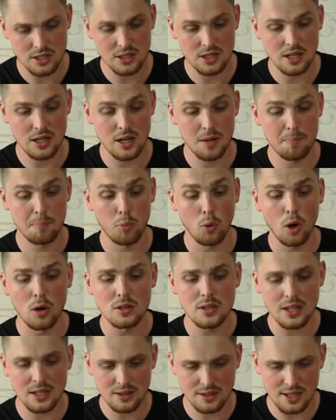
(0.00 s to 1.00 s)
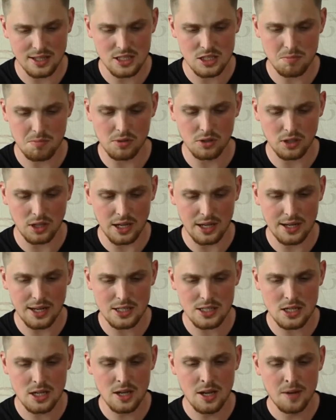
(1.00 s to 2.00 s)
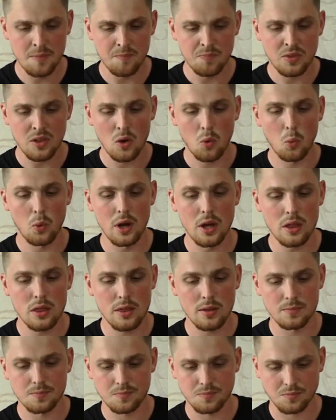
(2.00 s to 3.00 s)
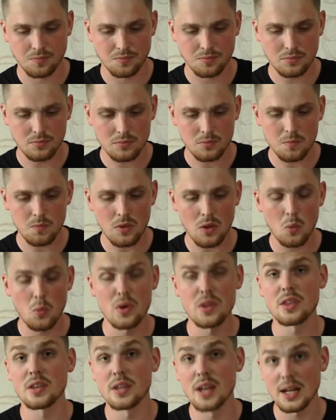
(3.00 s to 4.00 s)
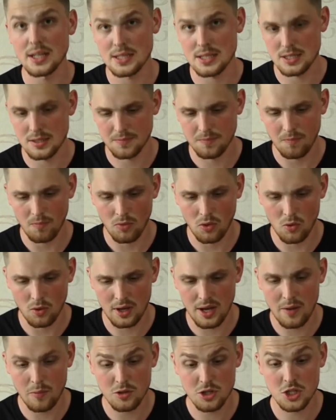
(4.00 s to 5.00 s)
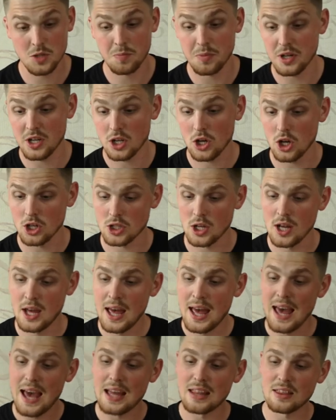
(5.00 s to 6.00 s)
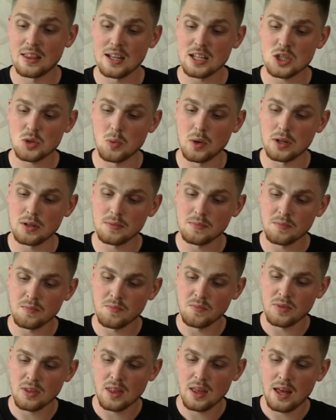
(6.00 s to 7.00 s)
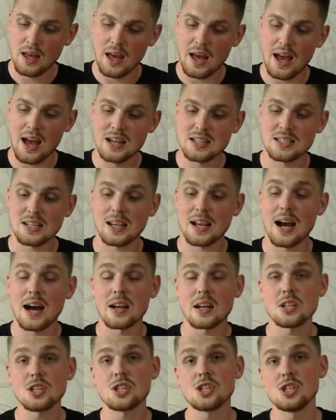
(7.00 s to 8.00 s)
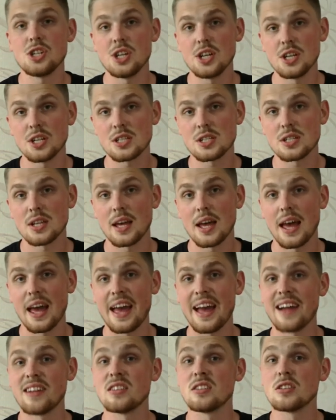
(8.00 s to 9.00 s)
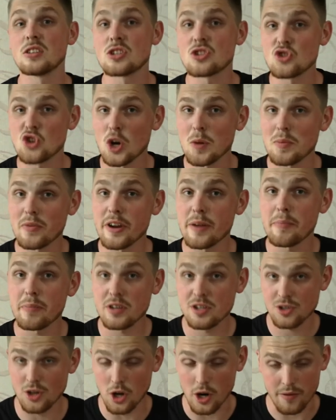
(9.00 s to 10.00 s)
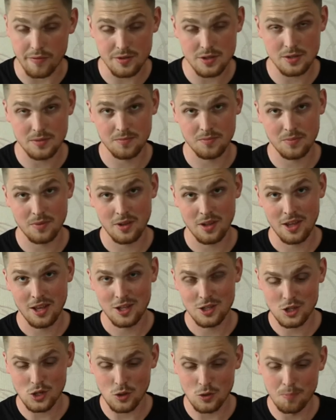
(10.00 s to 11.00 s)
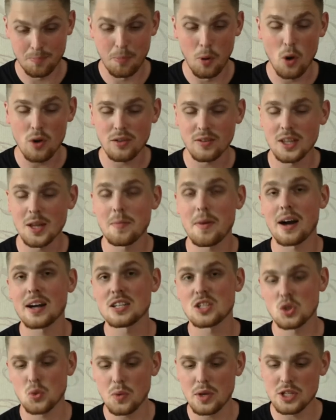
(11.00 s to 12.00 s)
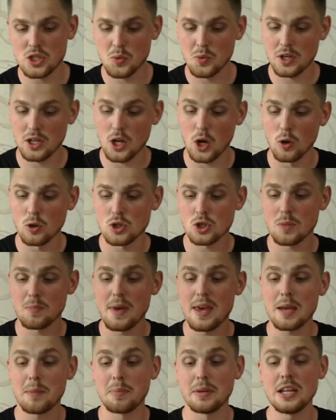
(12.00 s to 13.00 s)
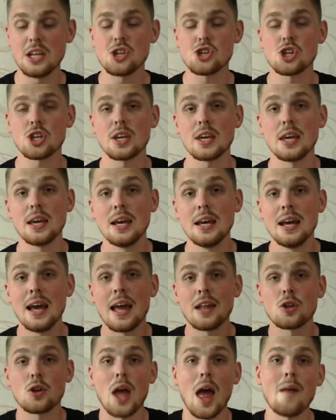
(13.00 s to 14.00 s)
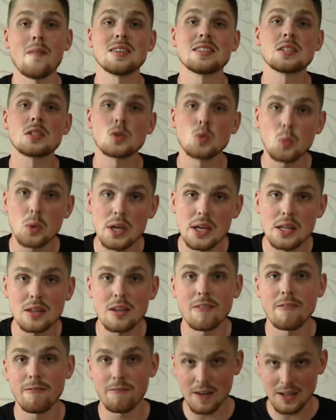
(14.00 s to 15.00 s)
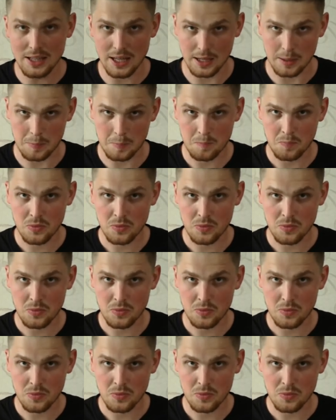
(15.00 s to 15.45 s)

the boiled condensed milk in it with nuts, okay, which is pretty good. And this one has cottage cheese and strawberry preserves. So both of them are sweet. So we can also make blinchiki to have a sweet filling,